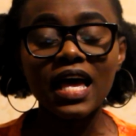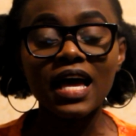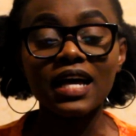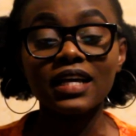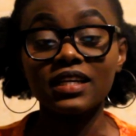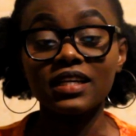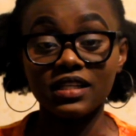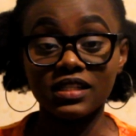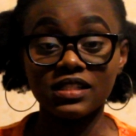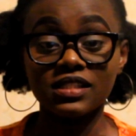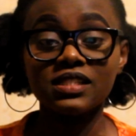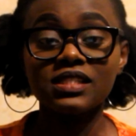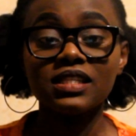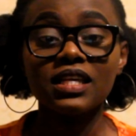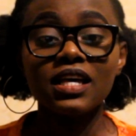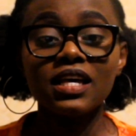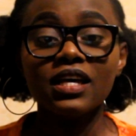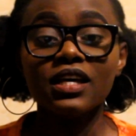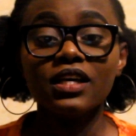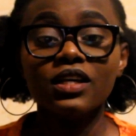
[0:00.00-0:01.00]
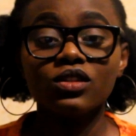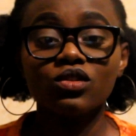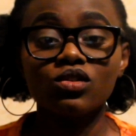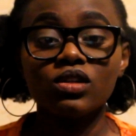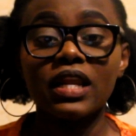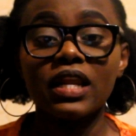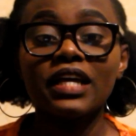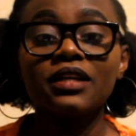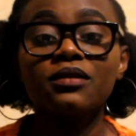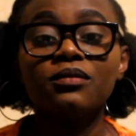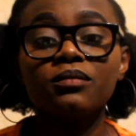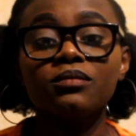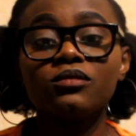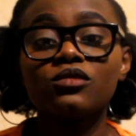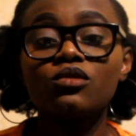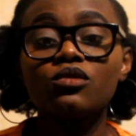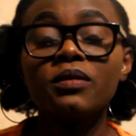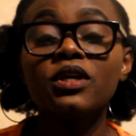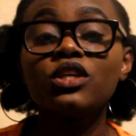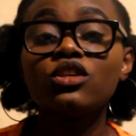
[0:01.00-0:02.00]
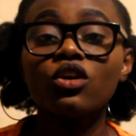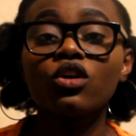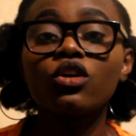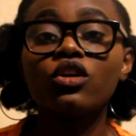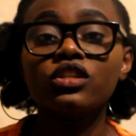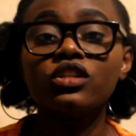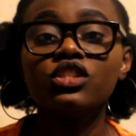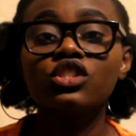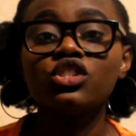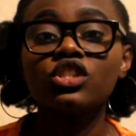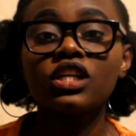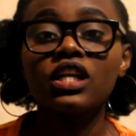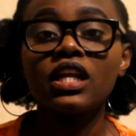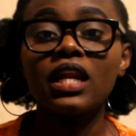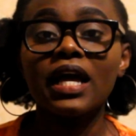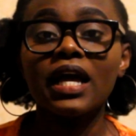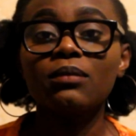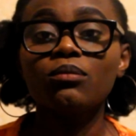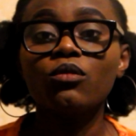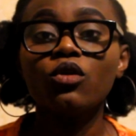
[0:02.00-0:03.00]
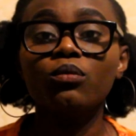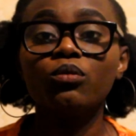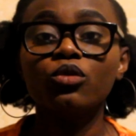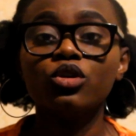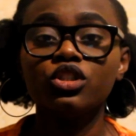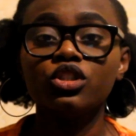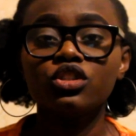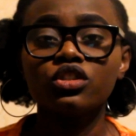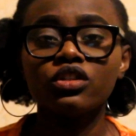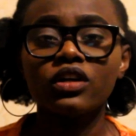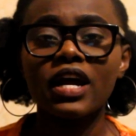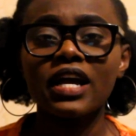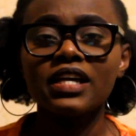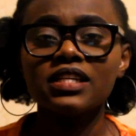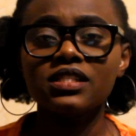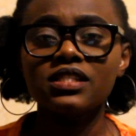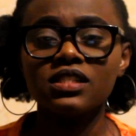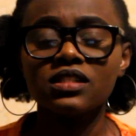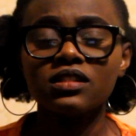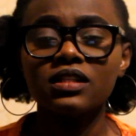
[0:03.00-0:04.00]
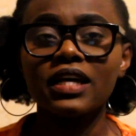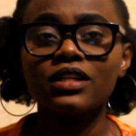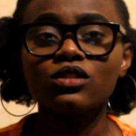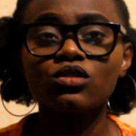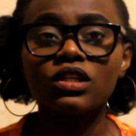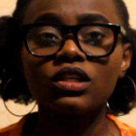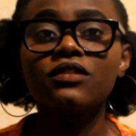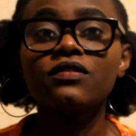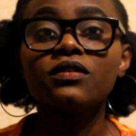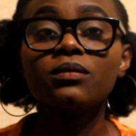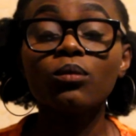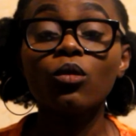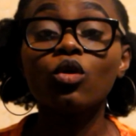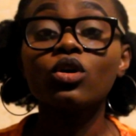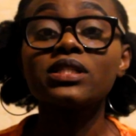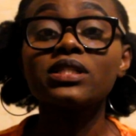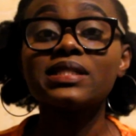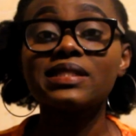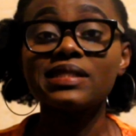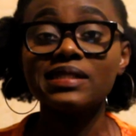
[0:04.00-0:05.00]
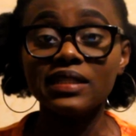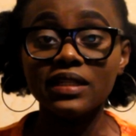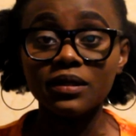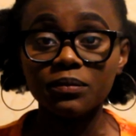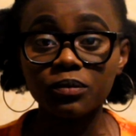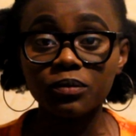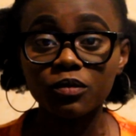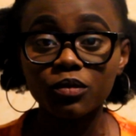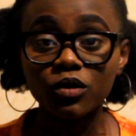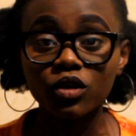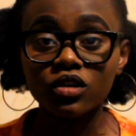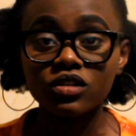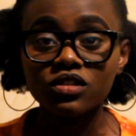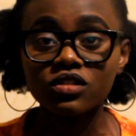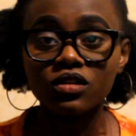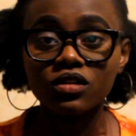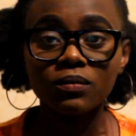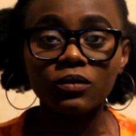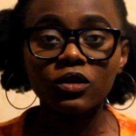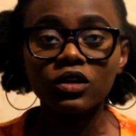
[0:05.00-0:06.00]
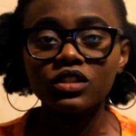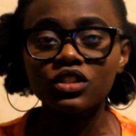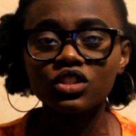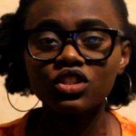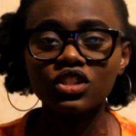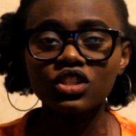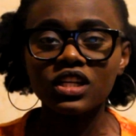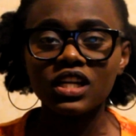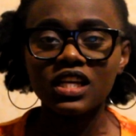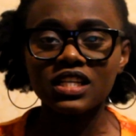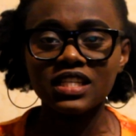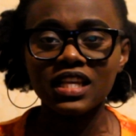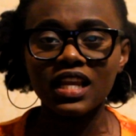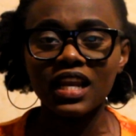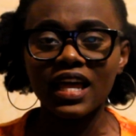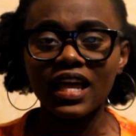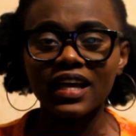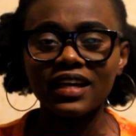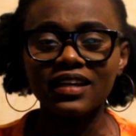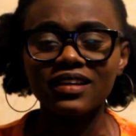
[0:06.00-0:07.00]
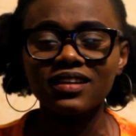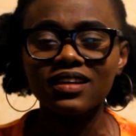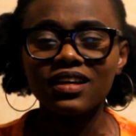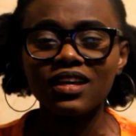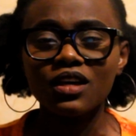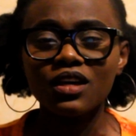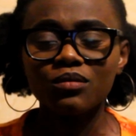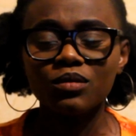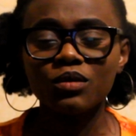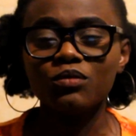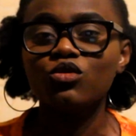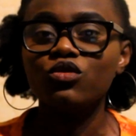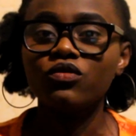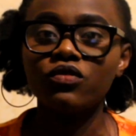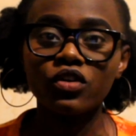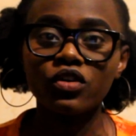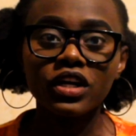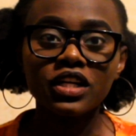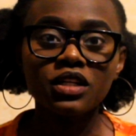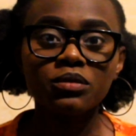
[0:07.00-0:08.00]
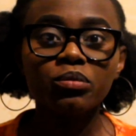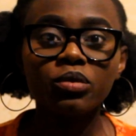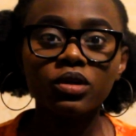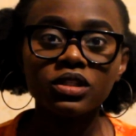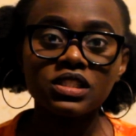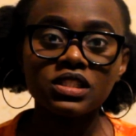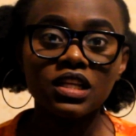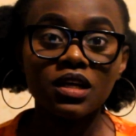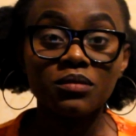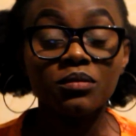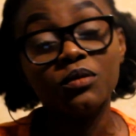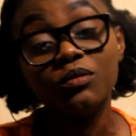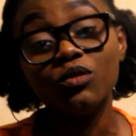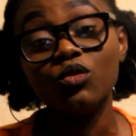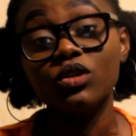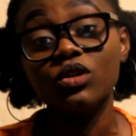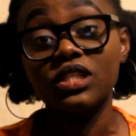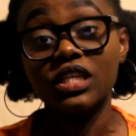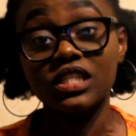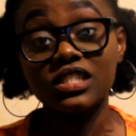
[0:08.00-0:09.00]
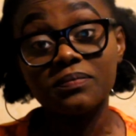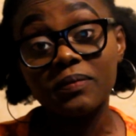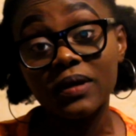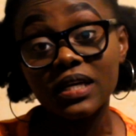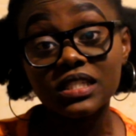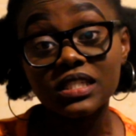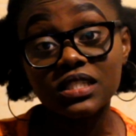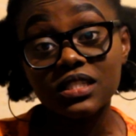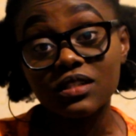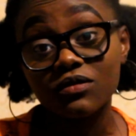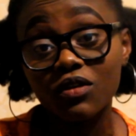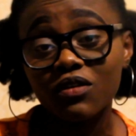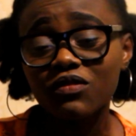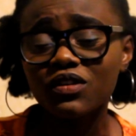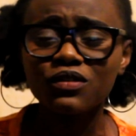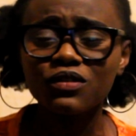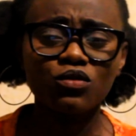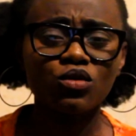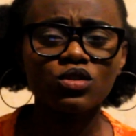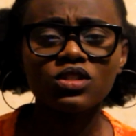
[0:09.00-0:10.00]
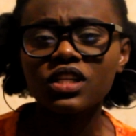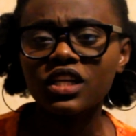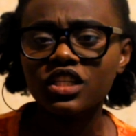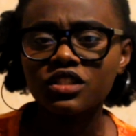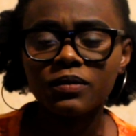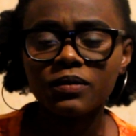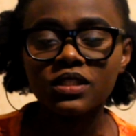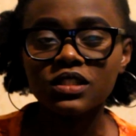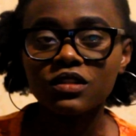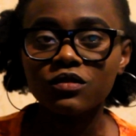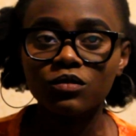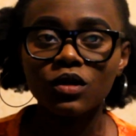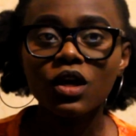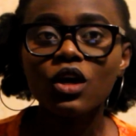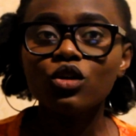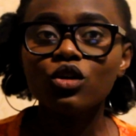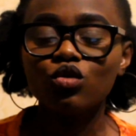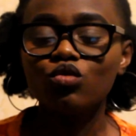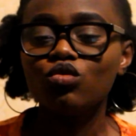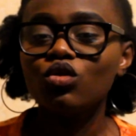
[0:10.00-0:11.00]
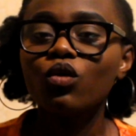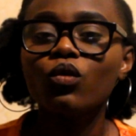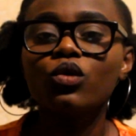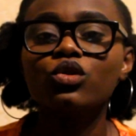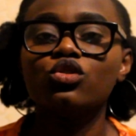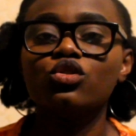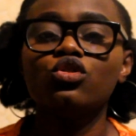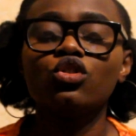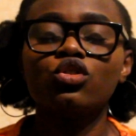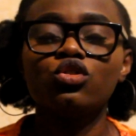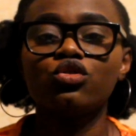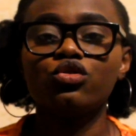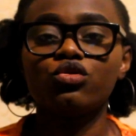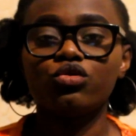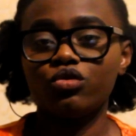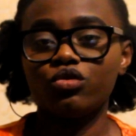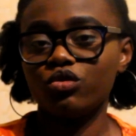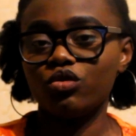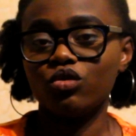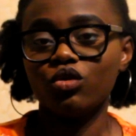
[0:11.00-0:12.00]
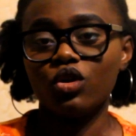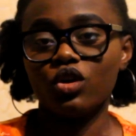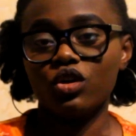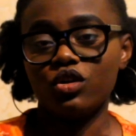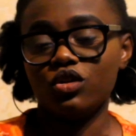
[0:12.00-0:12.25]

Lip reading: hack is to make your conditioner like more moisturizing, like to give it more slip, because some conditioners are like maybe you've already bought it and maybe it was expensive, or even if it wasn't expensive, you don't want to just throw